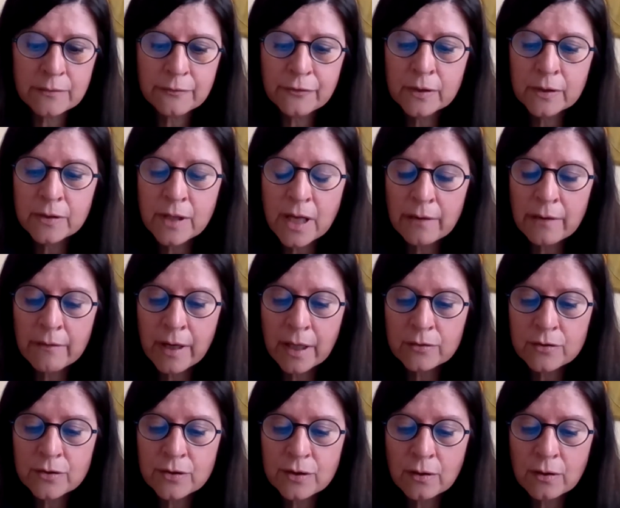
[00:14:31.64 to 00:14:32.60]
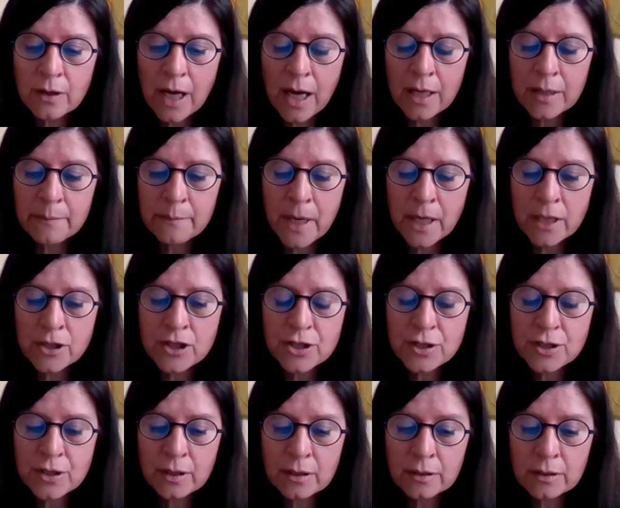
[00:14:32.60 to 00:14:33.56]
film director I
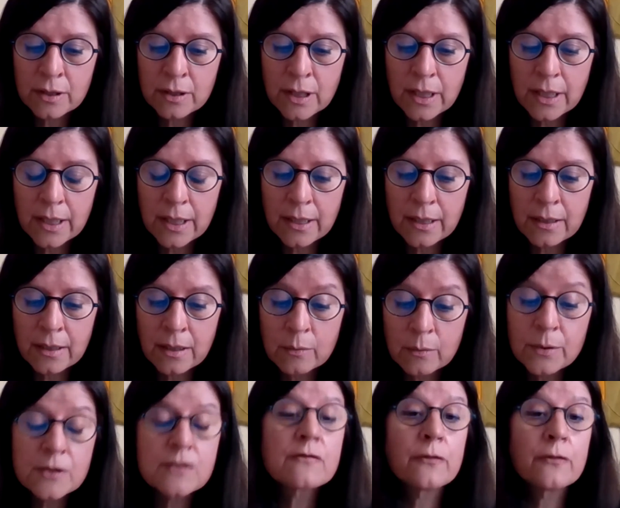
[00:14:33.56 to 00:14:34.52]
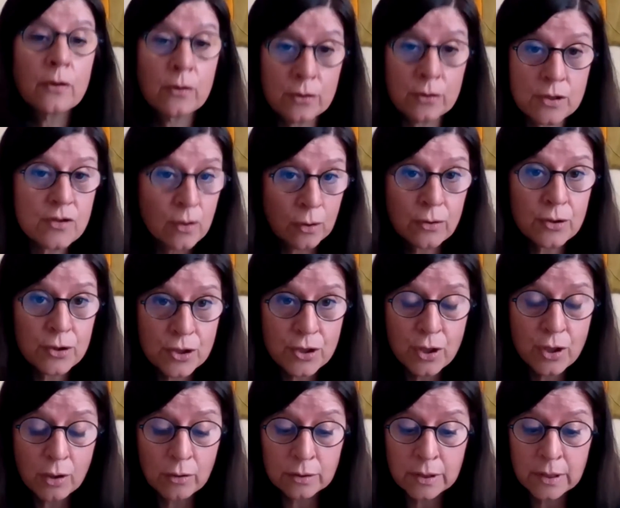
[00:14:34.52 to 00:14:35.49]
mentioned, who is Sono
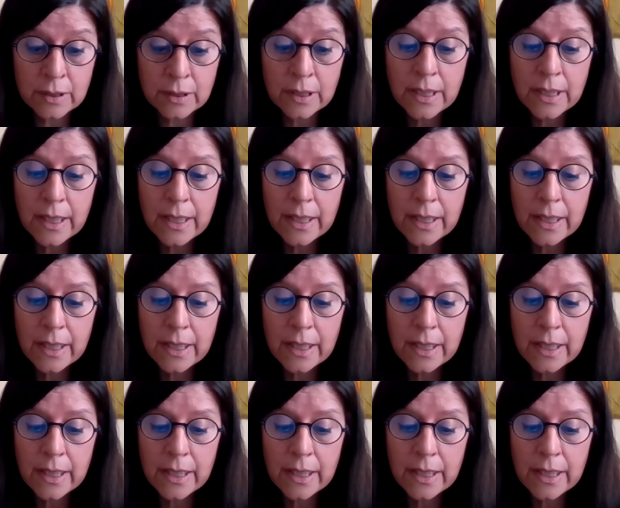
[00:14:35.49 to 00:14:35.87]
Shion.